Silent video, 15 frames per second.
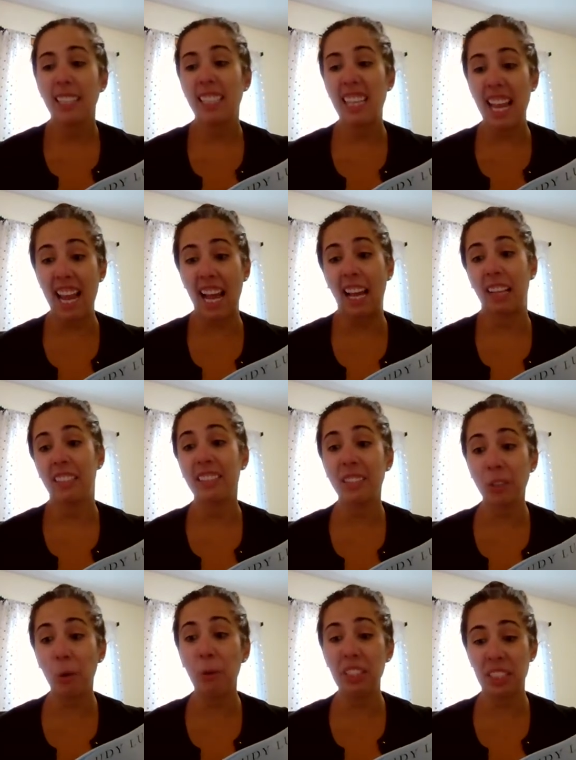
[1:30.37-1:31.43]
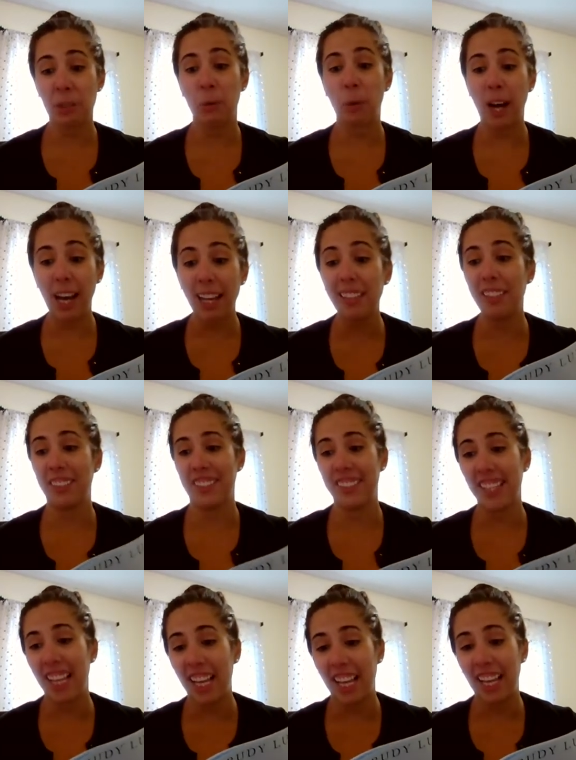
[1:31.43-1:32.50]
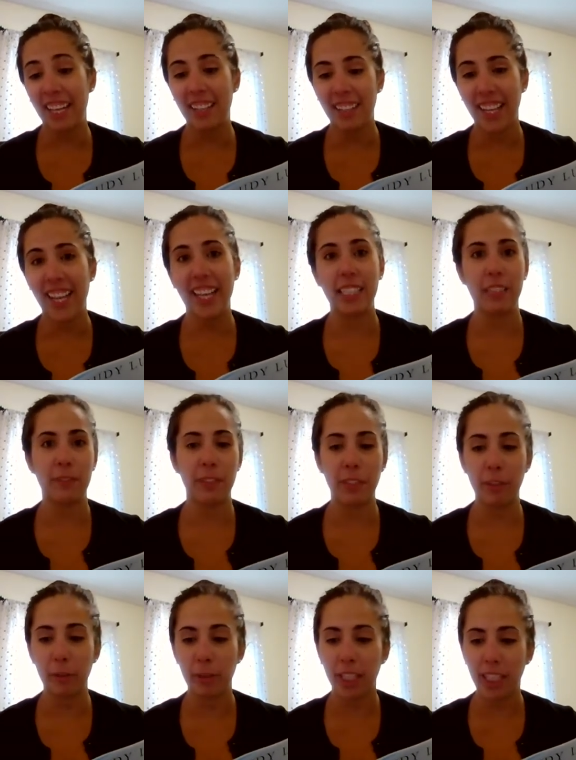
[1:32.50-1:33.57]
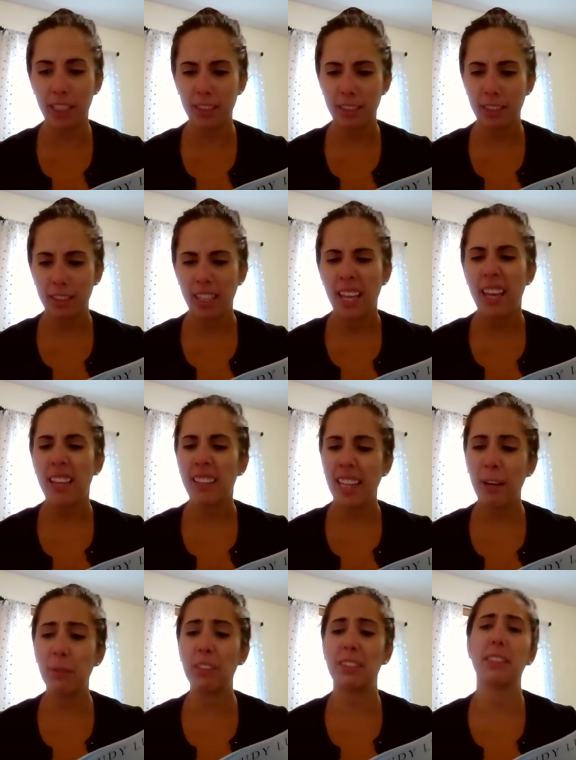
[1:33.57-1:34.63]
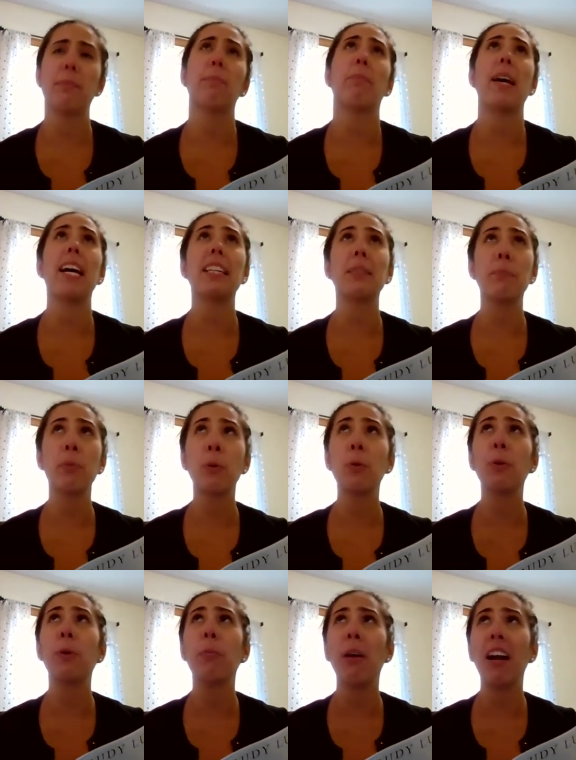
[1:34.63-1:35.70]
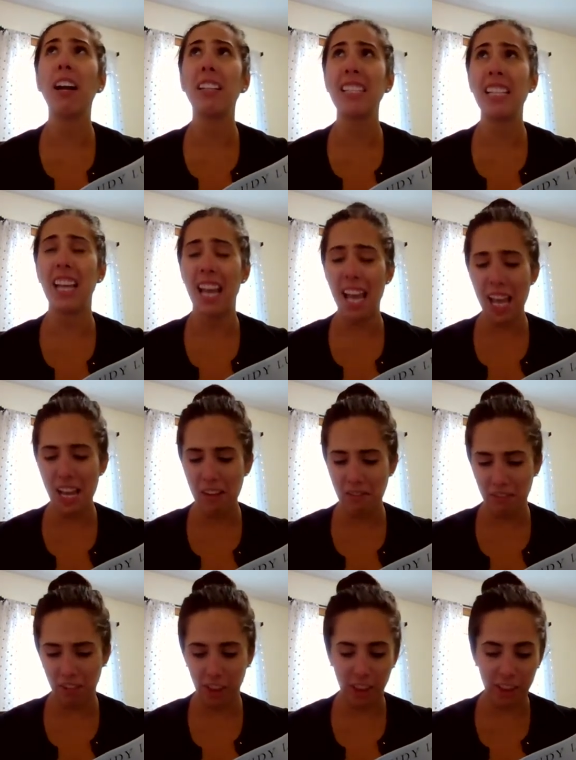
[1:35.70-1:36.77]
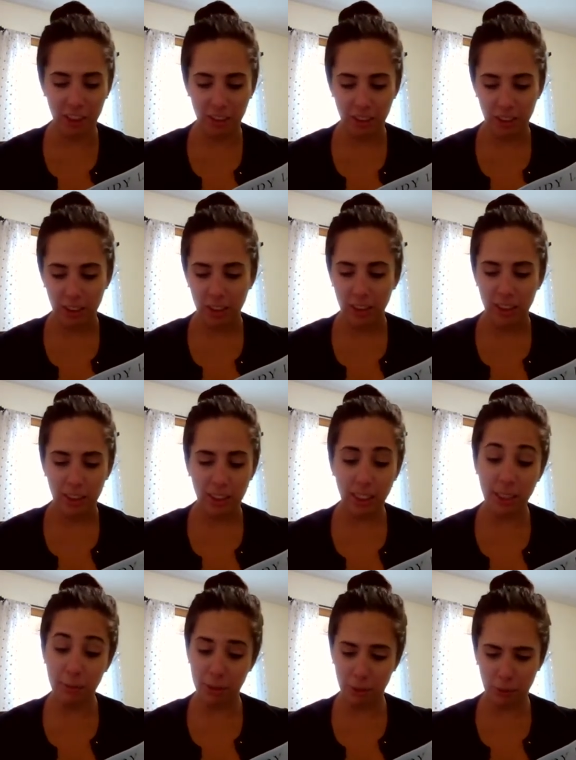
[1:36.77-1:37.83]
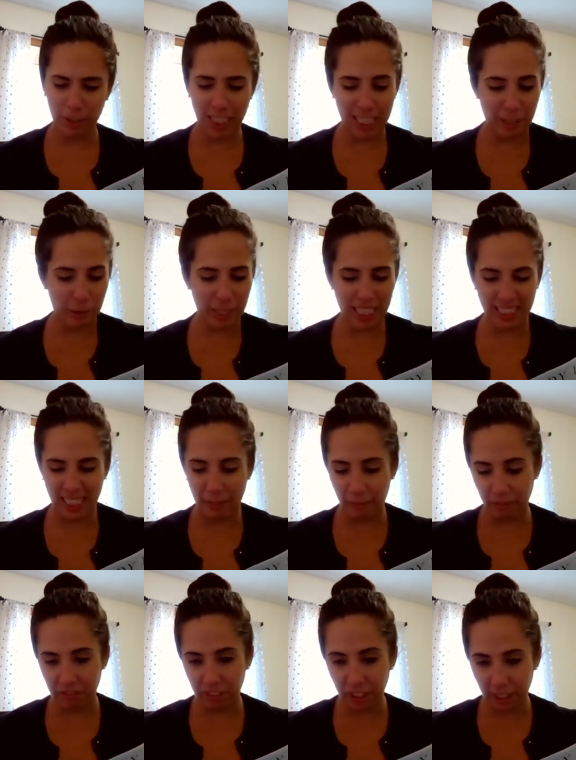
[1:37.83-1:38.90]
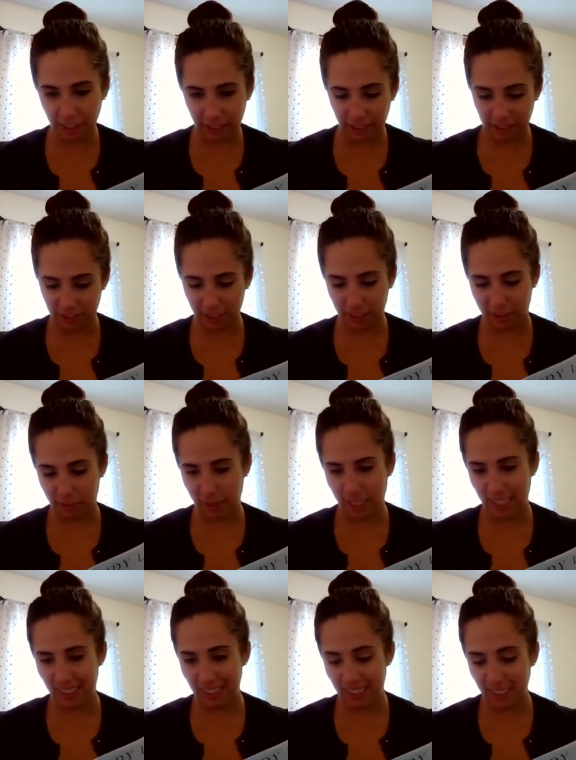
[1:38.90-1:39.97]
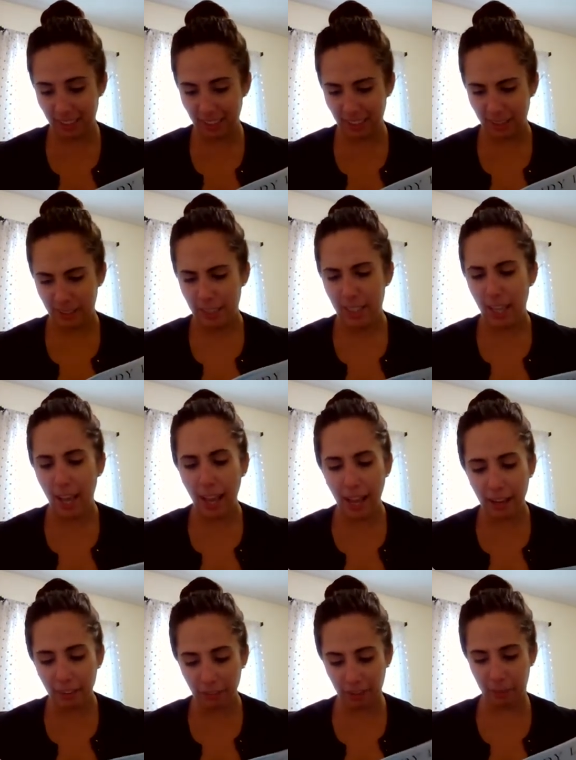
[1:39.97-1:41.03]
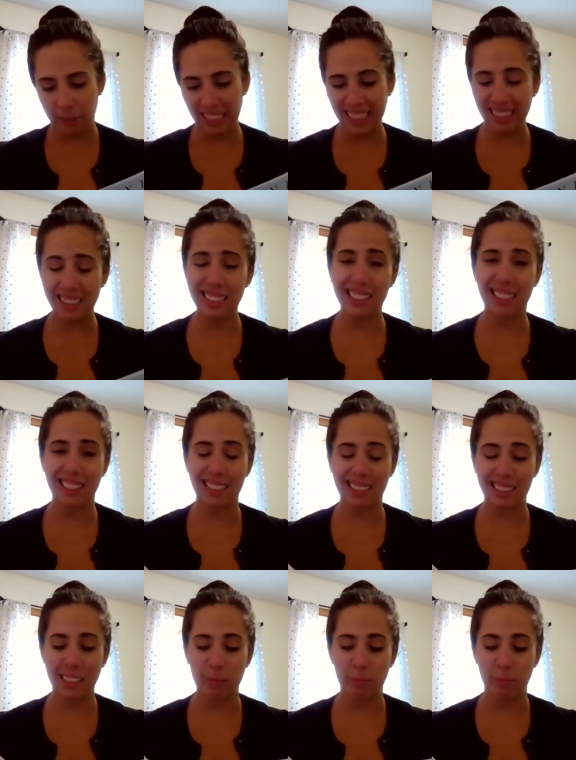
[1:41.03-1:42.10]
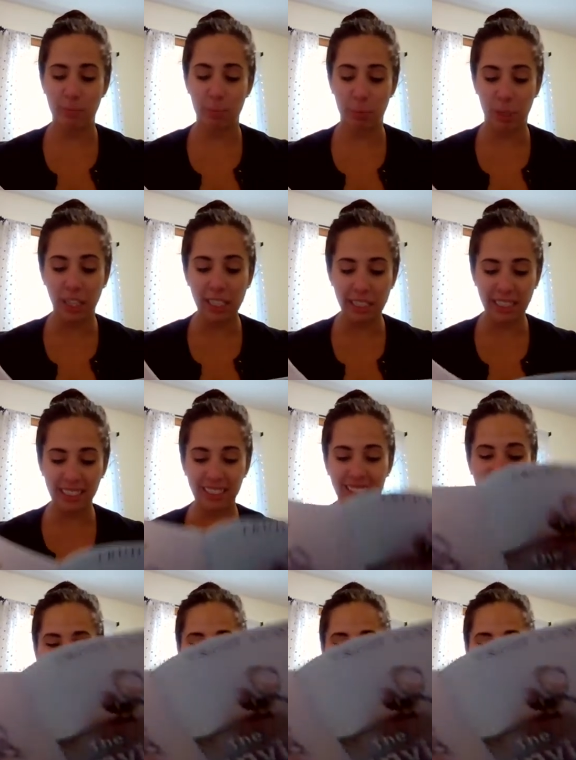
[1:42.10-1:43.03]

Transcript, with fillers: Yeah, so was the water slide, adds Fiona. That was the best pool party ever. I'm so glad you guys had fun, says Madison. Everybody did except Brian.